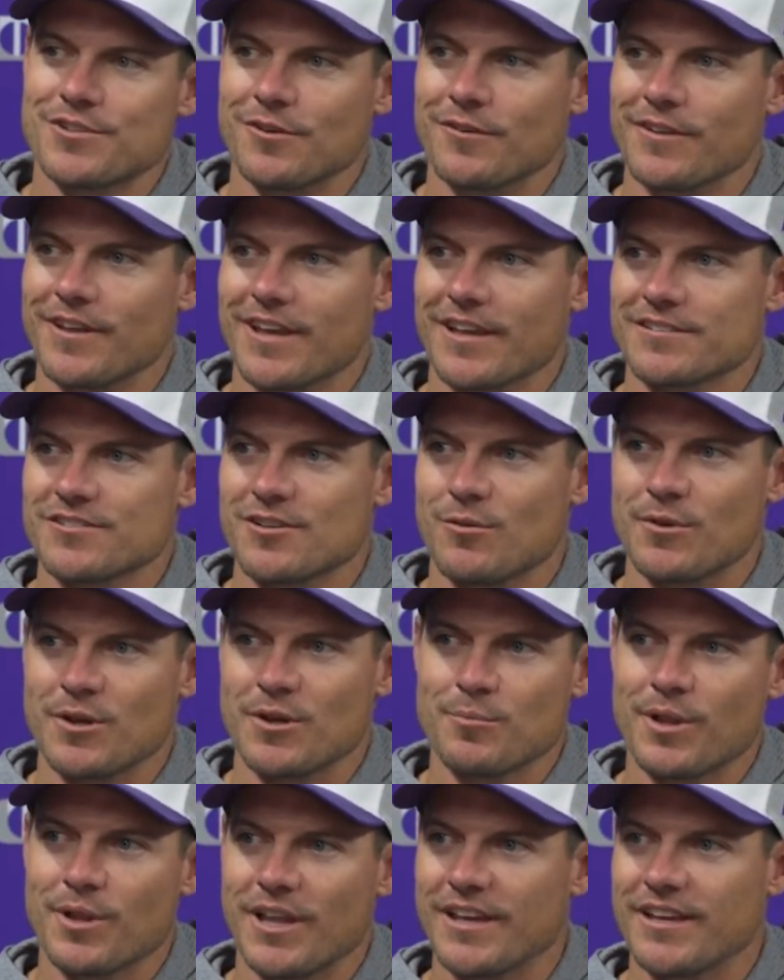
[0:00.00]
You only get so
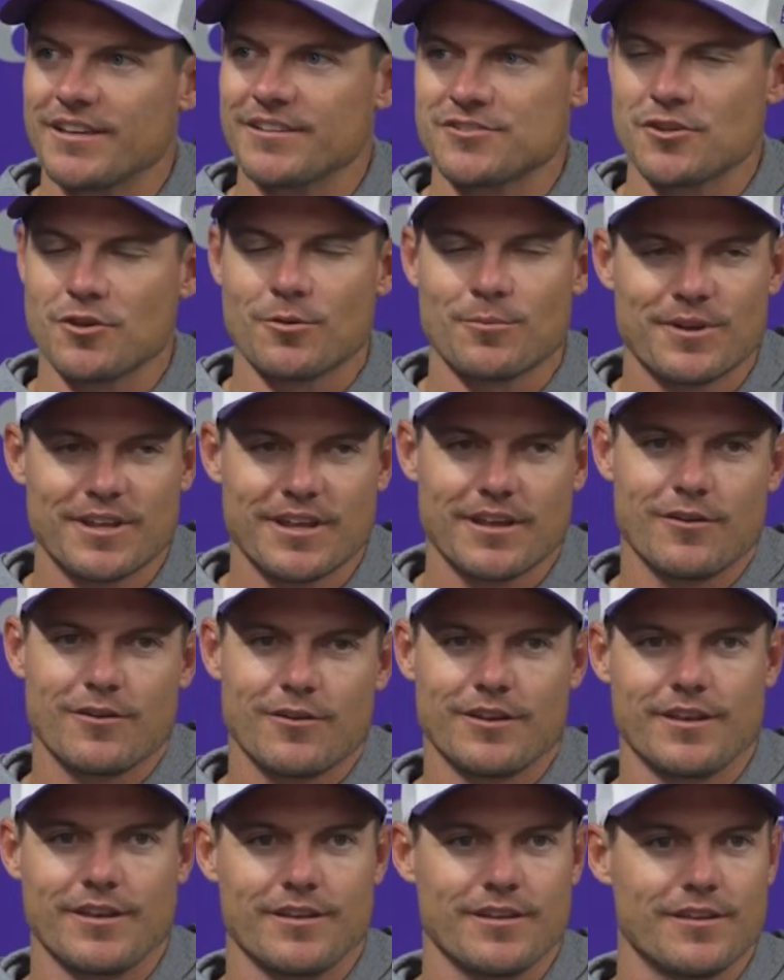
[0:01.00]
many plays.
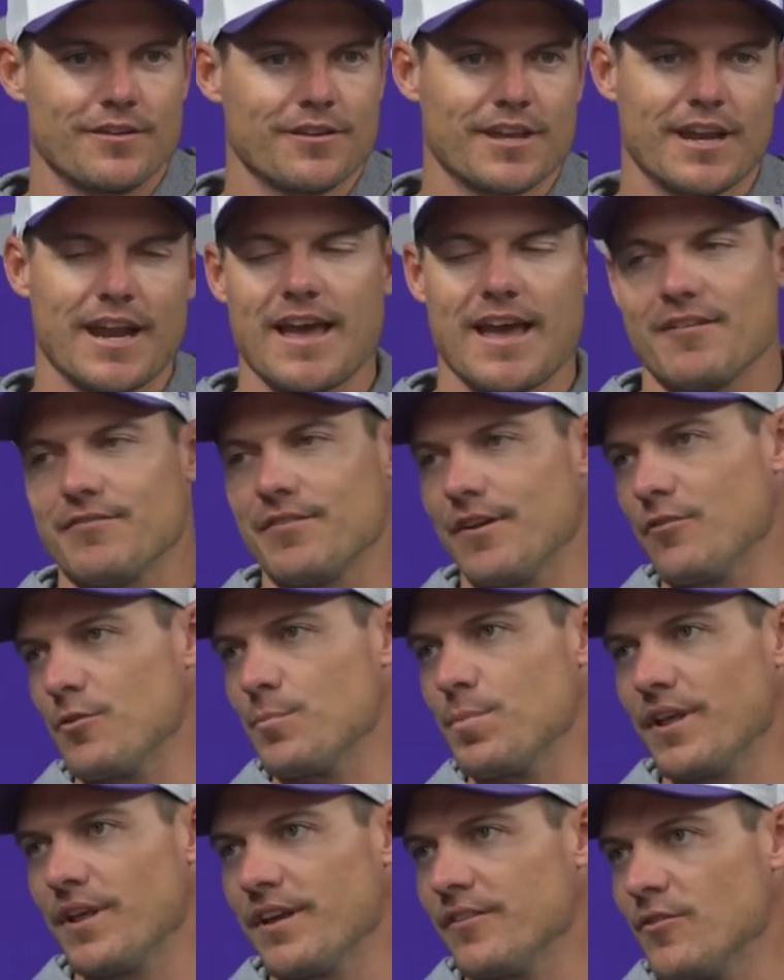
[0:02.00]
You can have every
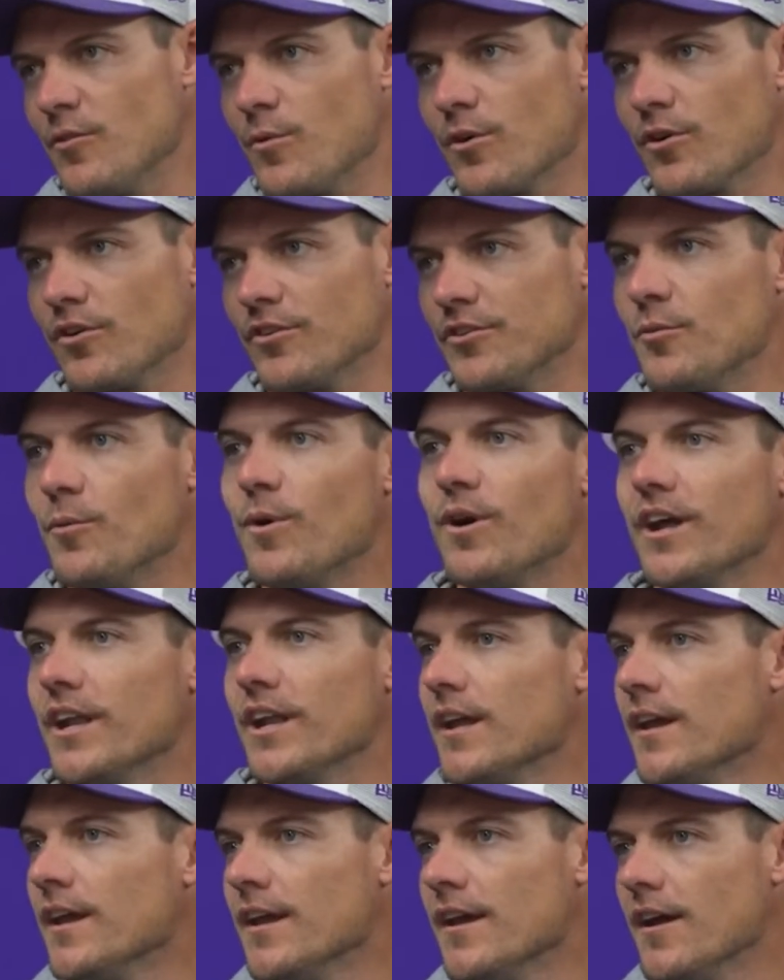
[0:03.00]
play in the world you want
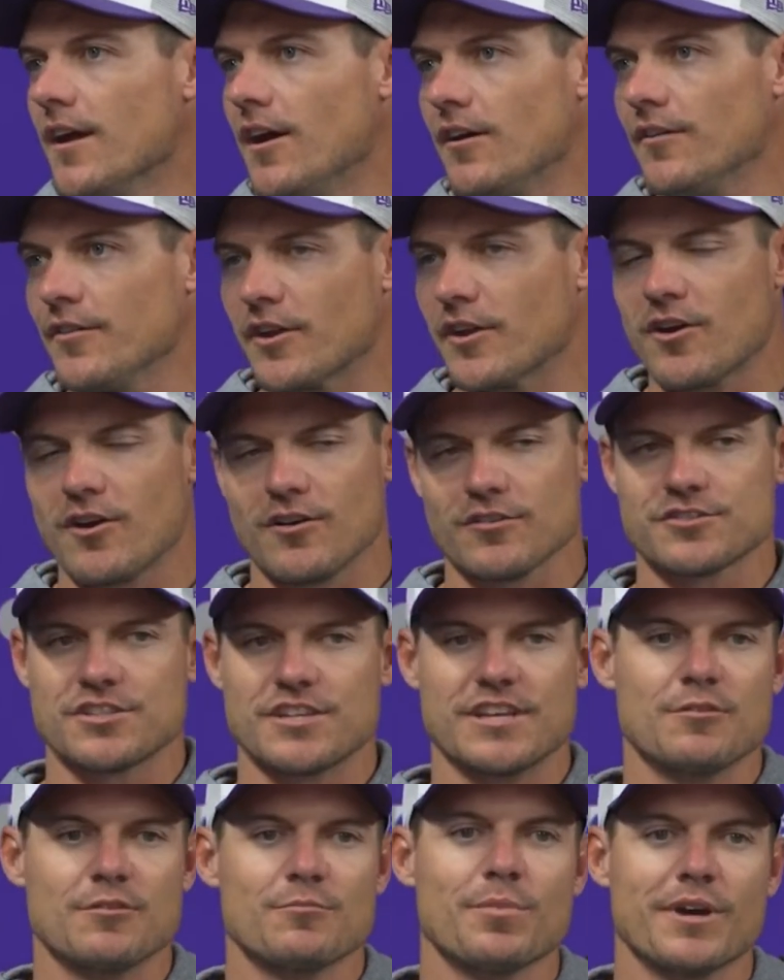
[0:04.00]
on the call
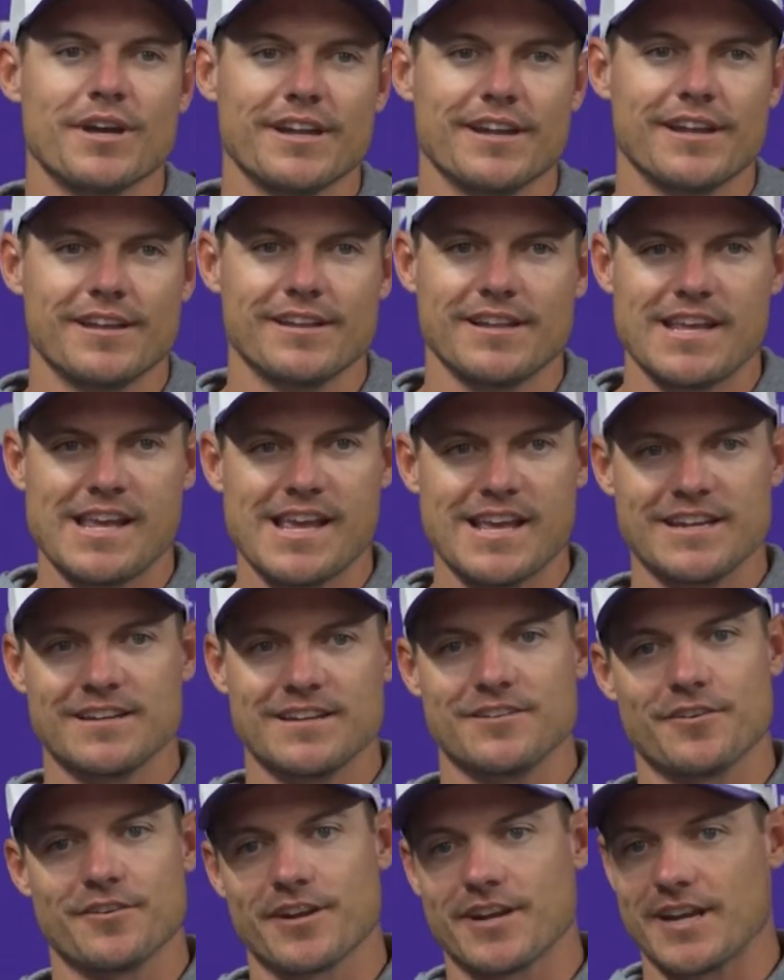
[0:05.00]
sheet, but in the
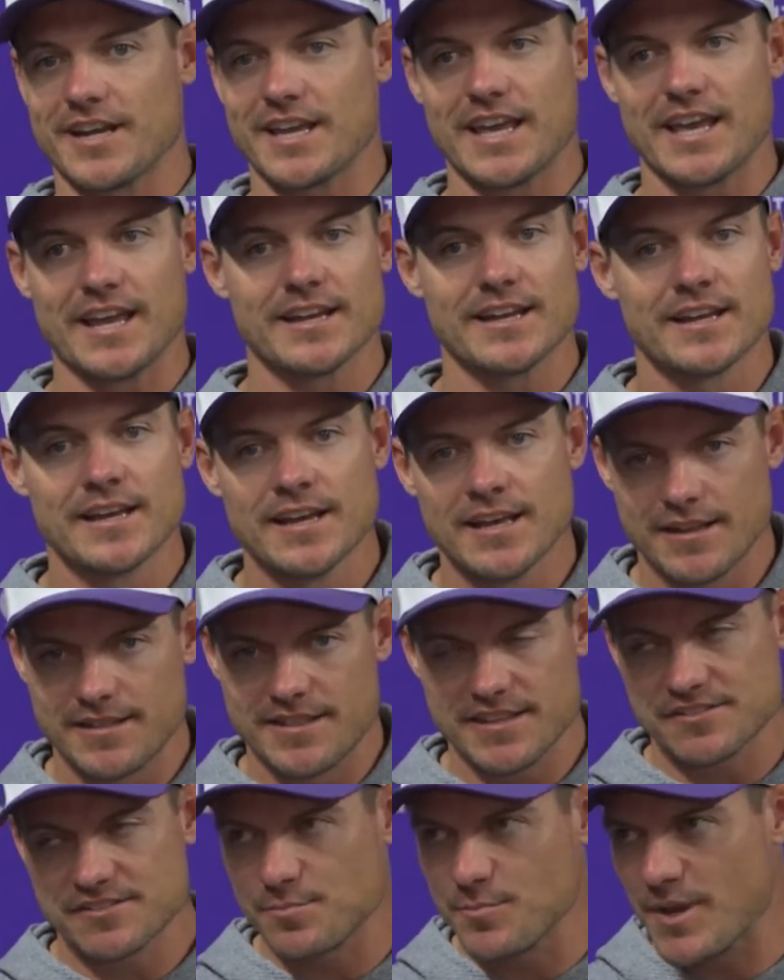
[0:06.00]
end, you're going to get
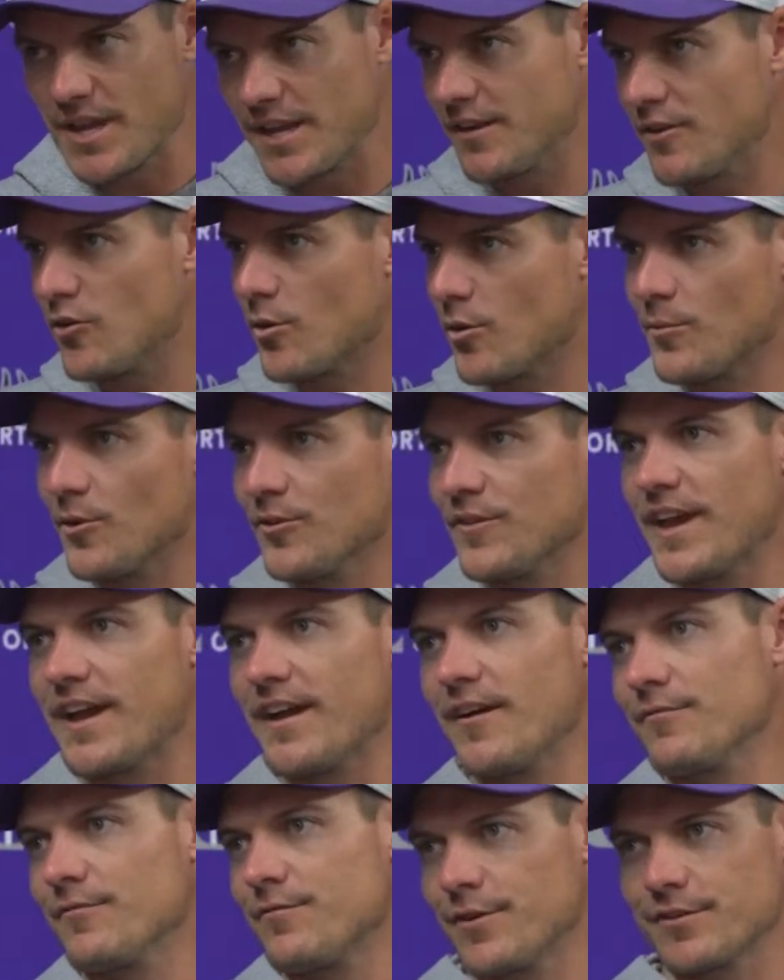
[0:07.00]
this many normal
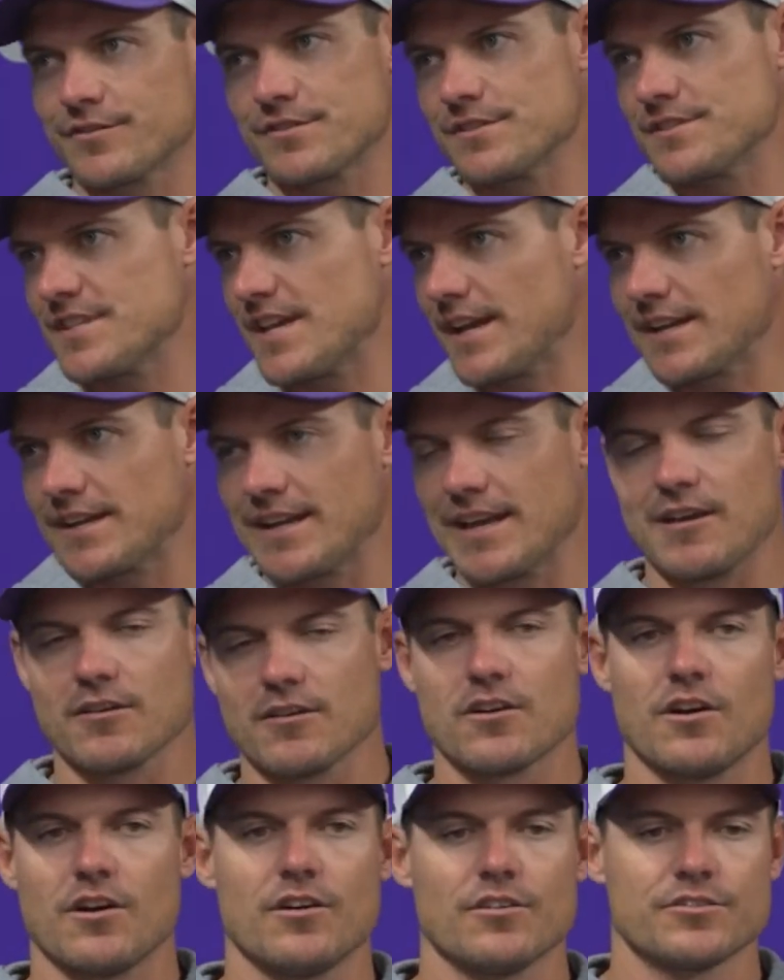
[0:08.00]
down, first and second down
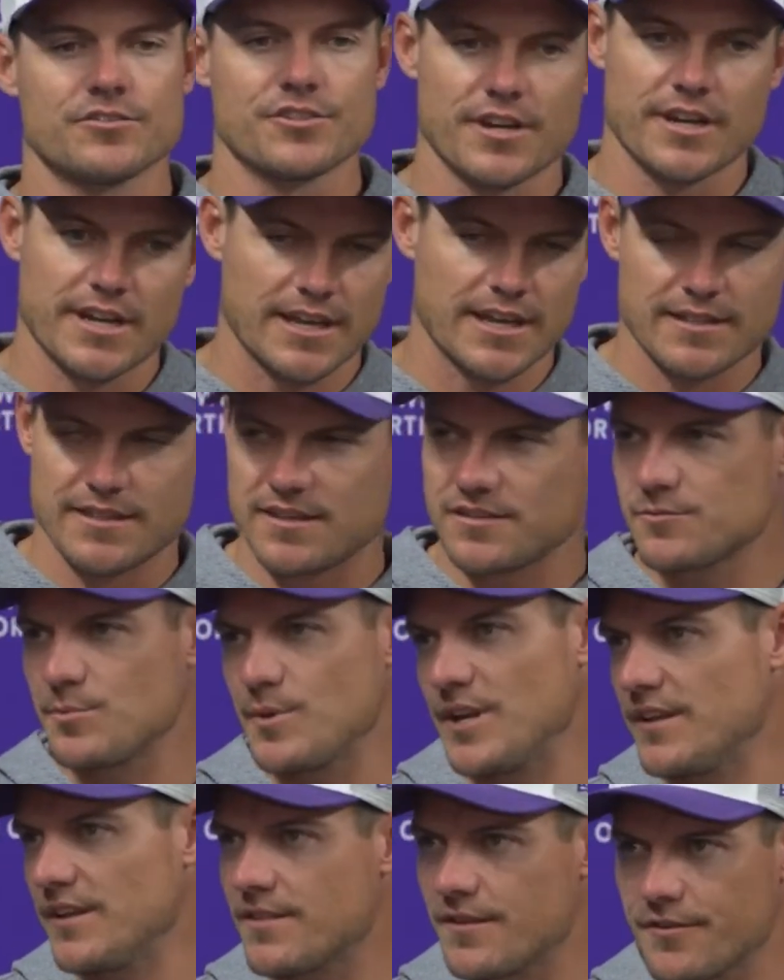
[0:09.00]
calls. You're going to get this
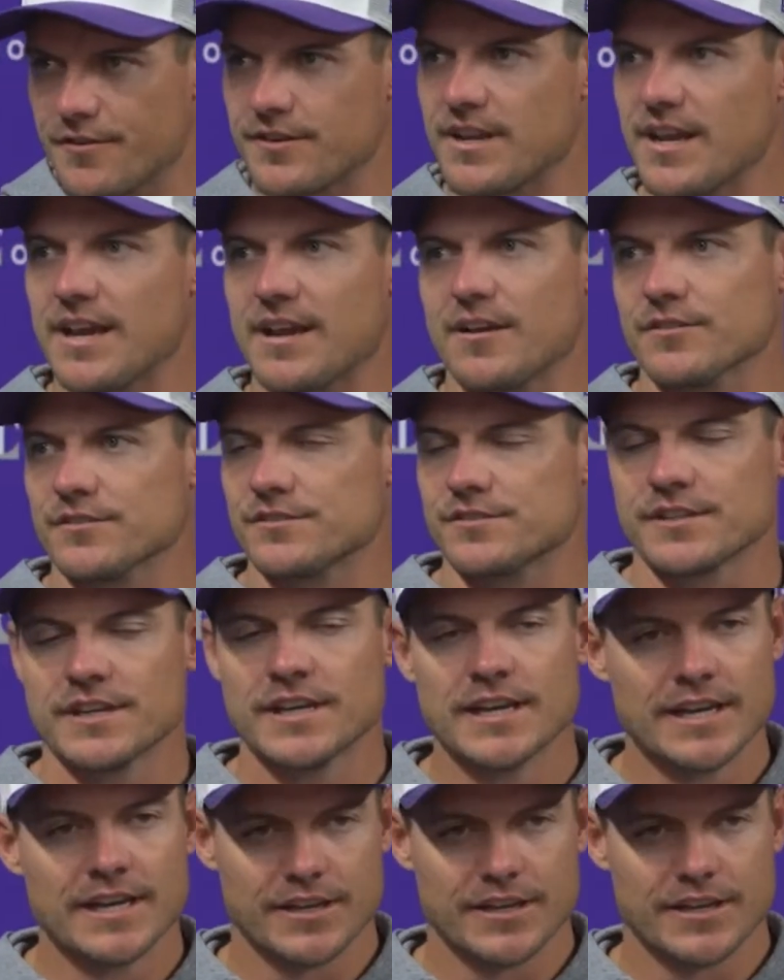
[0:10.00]
many third downs.